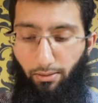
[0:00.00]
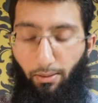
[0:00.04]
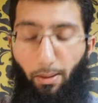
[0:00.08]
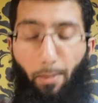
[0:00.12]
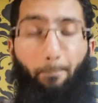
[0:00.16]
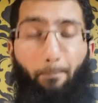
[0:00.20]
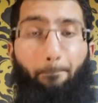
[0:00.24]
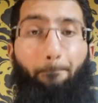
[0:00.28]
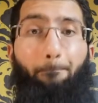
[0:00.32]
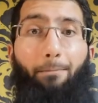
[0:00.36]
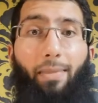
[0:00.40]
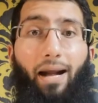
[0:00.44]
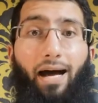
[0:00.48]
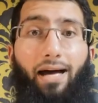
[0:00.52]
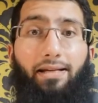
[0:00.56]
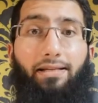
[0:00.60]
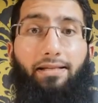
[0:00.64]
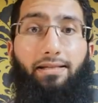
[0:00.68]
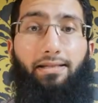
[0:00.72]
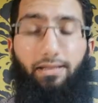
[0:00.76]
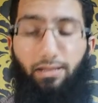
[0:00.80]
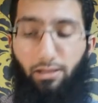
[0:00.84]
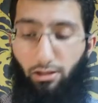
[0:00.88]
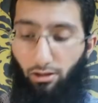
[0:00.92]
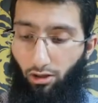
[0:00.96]

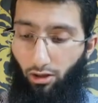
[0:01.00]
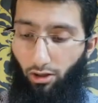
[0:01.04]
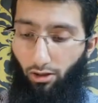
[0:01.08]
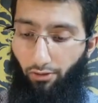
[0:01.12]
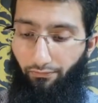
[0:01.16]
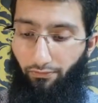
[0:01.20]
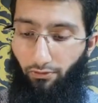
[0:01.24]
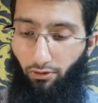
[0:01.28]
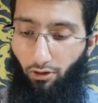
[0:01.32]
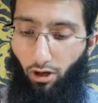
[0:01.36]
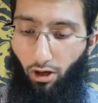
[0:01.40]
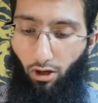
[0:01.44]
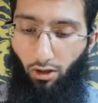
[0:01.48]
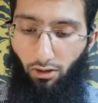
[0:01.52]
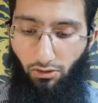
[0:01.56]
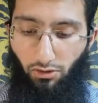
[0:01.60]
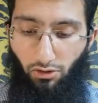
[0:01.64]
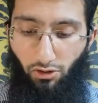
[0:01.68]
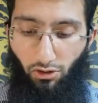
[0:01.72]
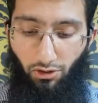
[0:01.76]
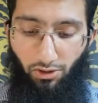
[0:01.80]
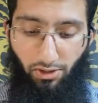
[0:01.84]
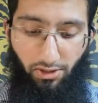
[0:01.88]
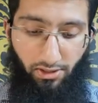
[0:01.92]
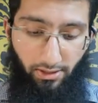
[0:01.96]
mass of
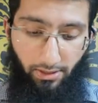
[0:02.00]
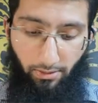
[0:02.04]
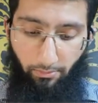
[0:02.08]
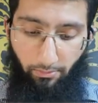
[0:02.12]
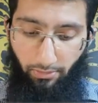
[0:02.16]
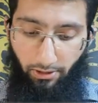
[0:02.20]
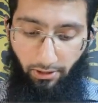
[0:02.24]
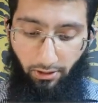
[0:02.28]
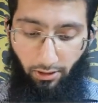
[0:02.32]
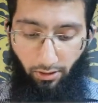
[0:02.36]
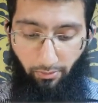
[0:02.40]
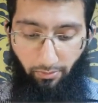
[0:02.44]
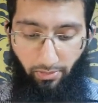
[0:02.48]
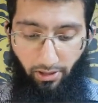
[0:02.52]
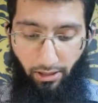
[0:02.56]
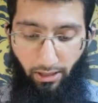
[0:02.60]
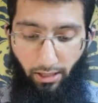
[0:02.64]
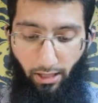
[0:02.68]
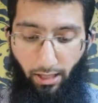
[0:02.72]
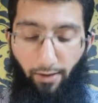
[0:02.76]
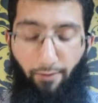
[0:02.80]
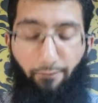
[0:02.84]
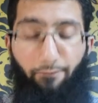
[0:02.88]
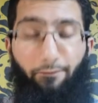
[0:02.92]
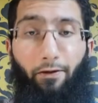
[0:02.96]
oxygen is simply going to be
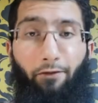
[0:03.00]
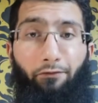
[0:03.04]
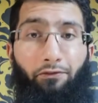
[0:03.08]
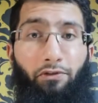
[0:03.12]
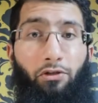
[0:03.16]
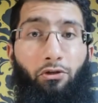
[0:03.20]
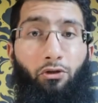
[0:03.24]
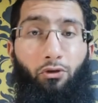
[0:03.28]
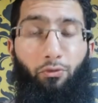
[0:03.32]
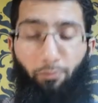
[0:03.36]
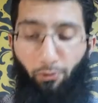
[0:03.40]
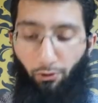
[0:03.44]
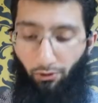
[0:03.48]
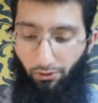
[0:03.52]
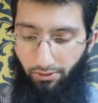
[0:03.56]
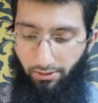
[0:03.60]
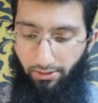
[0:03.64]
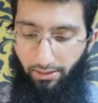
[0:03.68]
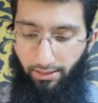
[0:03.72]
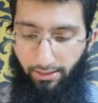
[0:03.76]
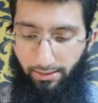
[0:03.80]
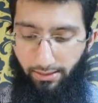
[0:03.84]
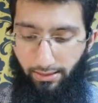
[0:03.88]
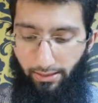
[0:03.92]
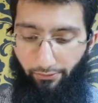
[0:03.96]

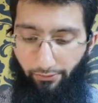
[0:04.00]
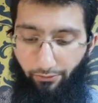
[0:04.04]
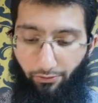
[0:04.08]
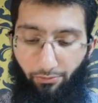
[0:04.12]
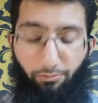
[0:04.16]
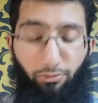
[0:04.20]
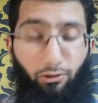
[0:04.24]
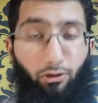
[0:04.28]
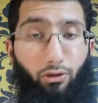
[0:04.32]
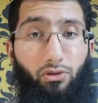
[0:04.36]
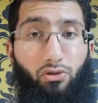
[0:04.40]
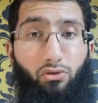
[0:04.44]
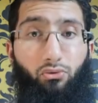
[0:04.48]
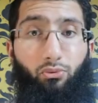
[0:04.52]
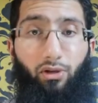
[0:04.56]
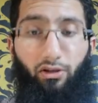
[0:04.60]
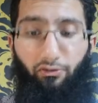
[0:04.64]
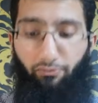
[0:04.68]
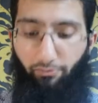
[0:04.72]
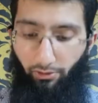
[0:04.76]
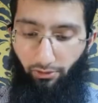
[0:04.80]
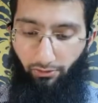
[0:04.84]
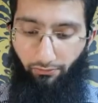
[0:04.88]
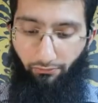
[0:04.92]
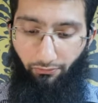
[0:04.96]
52.67 plus
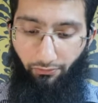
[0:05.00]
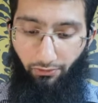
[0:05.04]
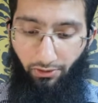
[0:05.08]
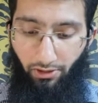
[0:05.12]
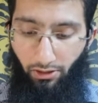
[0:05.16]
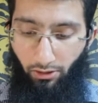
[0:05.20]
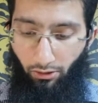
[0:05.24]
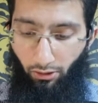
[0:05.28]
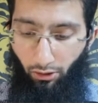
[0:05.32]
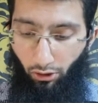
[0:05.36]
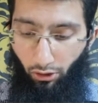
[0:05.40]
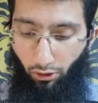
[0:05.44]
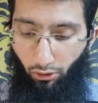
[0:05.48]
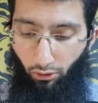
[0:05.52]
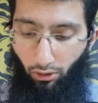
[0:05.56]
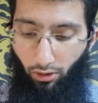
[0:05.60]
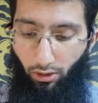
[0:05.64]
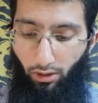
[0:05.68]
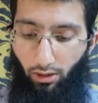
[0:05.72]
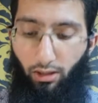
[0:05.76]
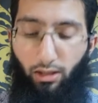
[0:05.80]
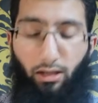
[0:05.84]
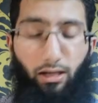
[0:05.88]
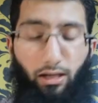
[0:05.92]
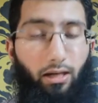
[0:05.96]
12.30.
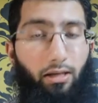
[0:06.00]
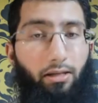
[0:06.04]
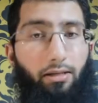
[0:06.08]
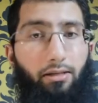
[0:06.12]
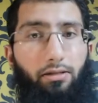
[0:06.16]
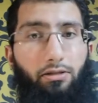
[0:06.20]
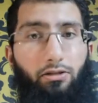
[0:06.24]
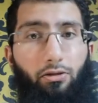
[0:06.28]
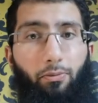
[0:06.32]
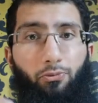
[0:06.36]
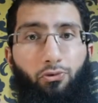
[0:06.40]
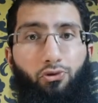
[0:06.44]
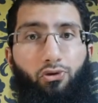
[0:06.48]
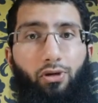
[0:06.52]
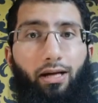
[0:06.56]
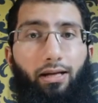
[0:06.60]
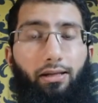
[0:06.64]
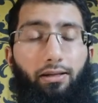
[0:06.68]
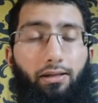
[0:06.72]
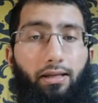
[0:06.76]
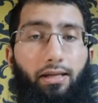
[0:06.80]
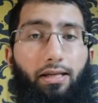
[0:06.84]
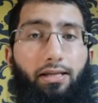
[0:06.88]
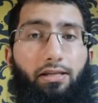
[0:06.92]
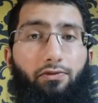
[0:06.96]
Subtract
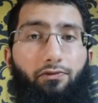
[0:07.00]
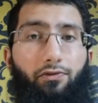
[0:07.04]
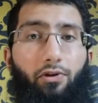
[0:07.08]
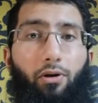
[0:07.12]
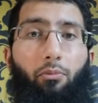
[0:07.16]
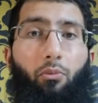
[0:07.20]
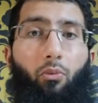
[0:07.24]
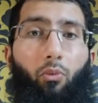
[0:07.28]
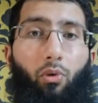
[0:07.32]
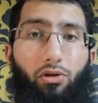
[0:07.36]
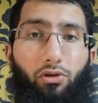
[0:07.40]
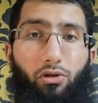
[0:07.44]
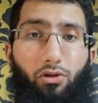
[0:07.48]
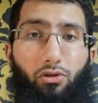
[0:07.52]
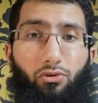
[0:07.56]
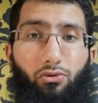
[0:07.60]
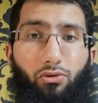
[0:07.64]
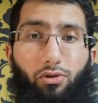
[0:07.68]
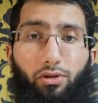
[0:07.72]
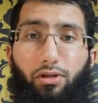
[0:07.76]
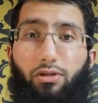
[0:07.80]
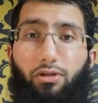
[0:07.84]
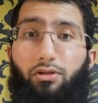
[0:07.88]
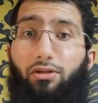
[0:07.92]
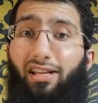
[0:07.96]
this from
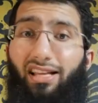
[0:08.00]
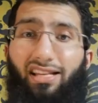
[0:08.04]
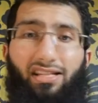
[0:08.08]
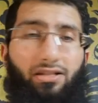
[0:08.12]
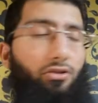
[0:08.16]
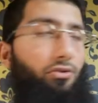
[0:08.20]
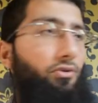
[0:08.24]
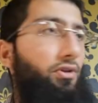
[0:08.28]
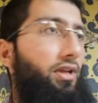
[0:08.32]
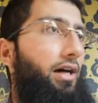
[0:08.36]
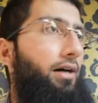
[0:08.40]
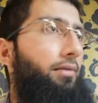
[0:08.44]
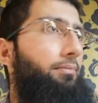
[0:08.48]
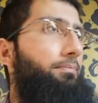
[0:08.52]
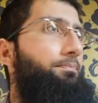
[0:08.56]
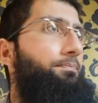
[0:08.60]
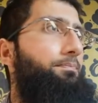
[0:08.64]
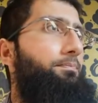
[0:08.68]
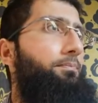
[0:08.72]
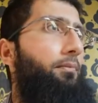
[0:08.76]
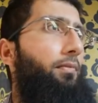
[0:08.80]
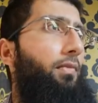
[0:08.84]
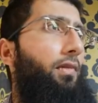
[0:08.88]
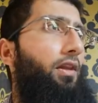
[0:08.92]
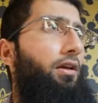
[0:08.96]
100. So let's do that.
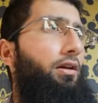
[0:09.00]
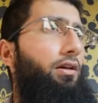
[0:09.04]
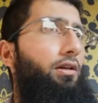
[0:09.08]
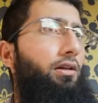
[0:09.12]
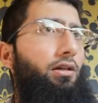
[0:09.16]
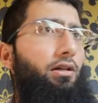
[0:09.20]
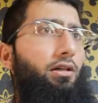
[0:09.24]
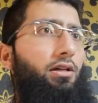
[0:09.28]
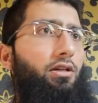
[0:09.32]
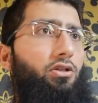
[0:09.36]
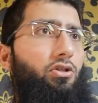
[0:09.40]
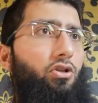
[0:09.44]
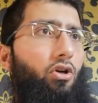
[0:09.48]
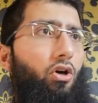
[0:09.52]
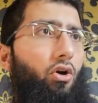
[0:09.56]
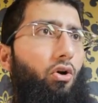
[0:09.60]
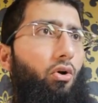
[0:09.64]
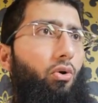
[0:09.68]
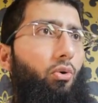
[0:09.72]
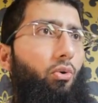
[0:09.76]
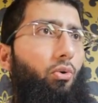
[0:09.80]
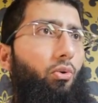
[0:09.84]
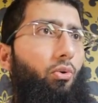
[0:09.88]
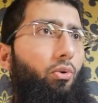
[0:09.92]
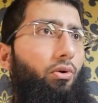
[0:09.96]

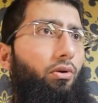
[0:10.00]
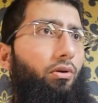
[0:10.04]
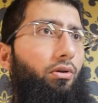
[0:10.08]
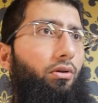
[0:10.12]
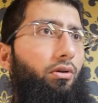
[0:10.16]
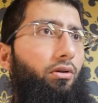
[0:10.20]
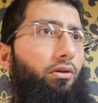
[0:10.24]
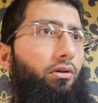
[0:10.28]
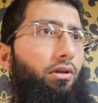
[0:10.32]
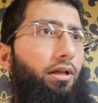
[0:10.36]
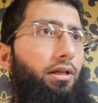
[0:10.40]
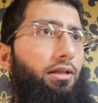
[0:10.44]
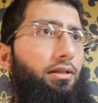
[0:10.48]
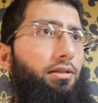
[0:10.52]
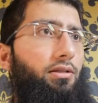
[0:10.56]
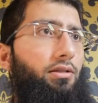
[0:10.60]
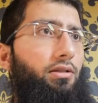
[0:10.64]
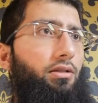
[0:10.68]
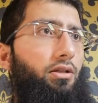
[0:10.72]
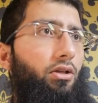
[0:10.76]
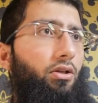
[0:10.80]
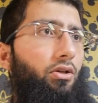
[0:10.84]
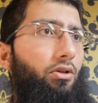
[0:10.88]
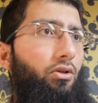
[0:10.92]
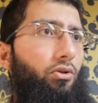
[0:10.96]
So let's
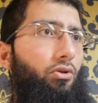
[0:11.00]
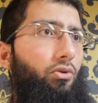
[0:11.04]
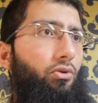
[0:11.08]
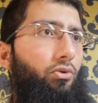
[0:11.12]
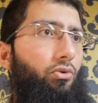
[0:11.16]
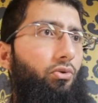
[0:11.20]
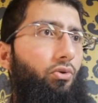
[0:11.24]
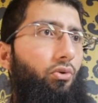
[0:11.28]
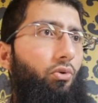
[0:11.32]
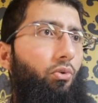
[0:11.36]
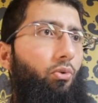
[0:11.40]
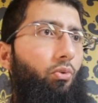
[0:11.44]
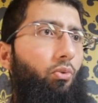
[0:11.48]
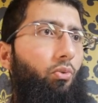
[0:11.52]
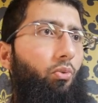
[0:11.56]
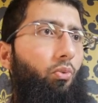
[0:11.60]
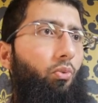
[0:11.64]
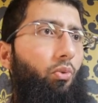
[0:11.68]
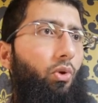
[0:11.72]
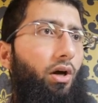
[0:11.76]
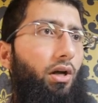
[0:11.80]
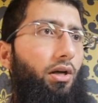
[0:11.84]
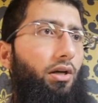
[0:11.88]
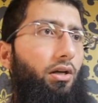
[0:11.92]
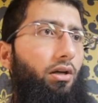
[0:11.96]
do
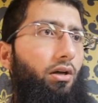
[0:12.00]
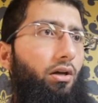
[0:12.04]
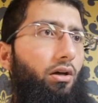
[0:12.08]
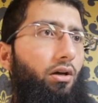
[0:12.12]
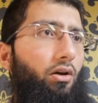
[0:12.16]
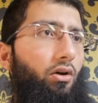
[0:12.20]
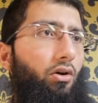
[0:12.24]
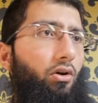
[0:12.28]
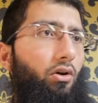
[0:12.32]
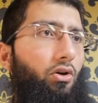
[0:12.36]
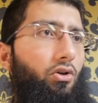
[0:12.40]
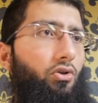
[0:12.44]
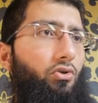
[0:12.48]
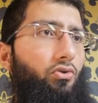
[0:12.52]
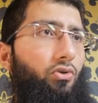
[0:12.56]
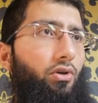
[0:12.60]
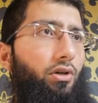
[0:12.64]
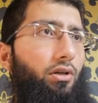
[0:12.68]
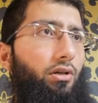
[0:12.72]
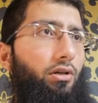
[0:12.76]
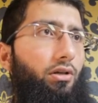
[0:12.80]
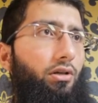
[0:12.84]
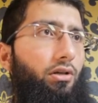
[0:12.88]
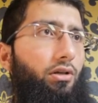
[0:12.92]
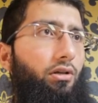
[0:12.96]

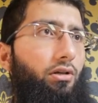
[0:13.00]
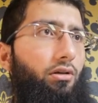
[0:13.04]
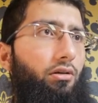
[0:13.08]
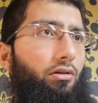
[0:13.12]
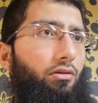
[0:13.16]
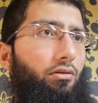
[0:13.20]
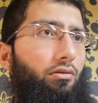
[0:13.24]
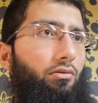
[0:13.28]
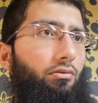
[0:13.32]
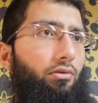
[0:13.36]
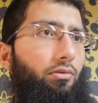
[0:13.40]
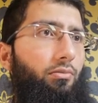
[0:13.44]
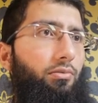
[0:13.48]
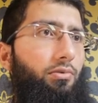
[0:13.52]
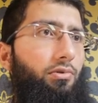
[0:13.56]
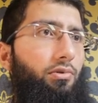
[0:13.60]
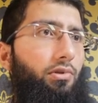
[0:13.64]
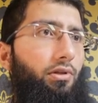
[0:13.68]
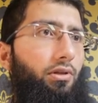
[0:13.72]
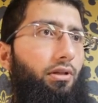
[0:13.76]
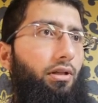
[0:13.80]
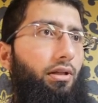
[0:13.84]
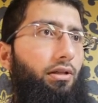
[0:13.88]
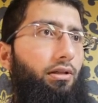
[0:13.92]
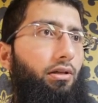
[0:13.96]
100. Oops, no,
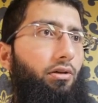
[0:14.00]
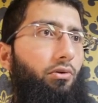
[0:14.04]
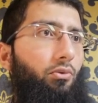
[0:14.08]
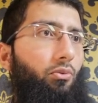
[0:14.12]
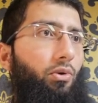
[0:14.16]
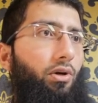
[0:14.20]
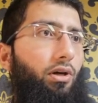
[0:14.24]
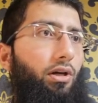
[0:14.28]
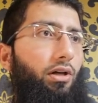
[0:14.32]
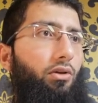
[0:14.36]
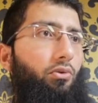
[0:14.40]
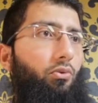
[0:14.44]
that didn't work.